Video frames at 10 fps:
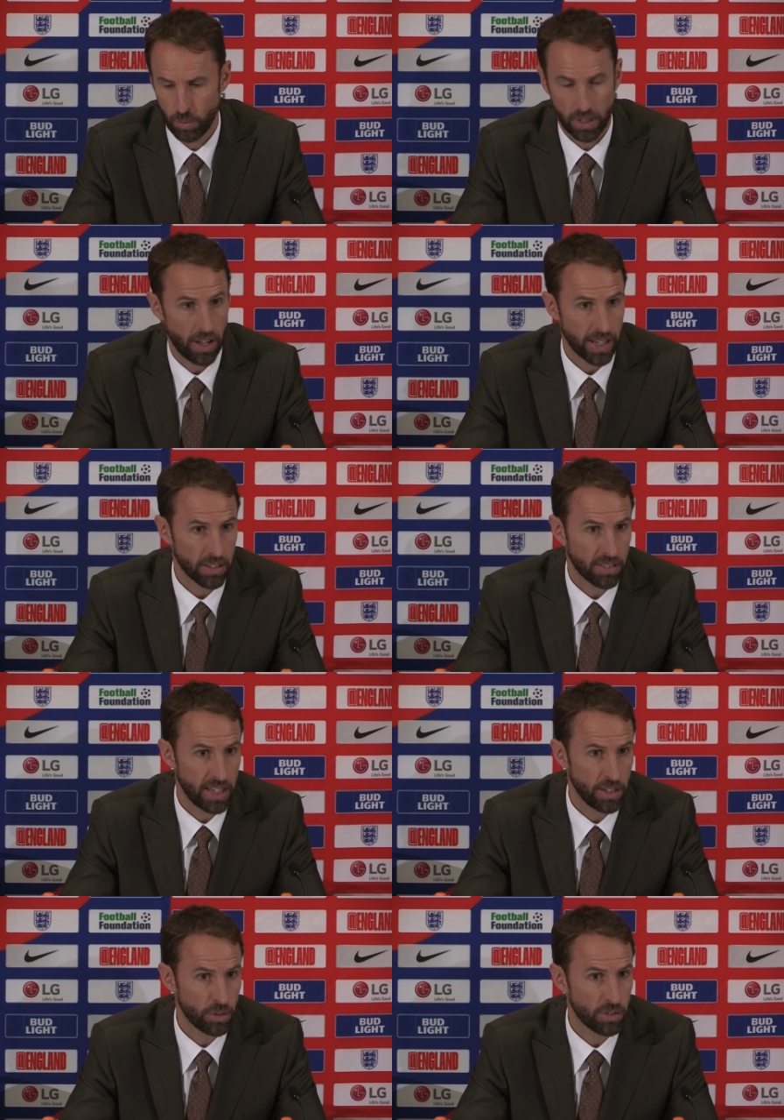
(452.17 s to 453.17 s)
we like
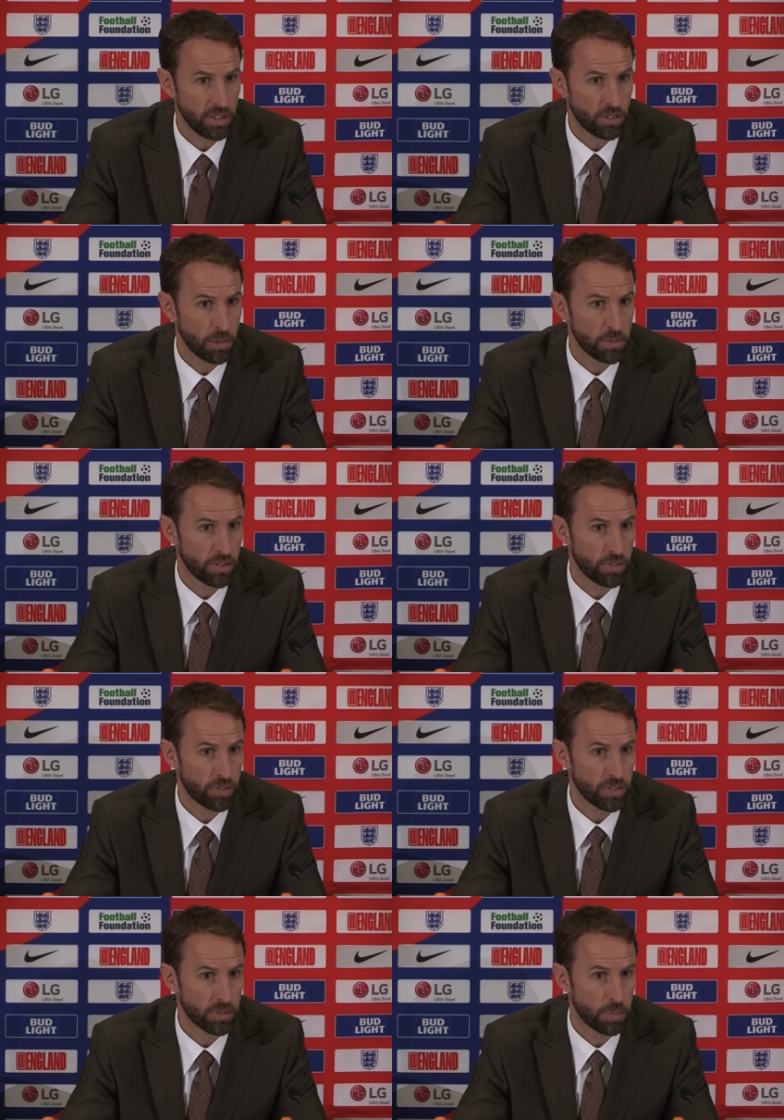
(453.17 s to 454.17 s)
Daniel in terms of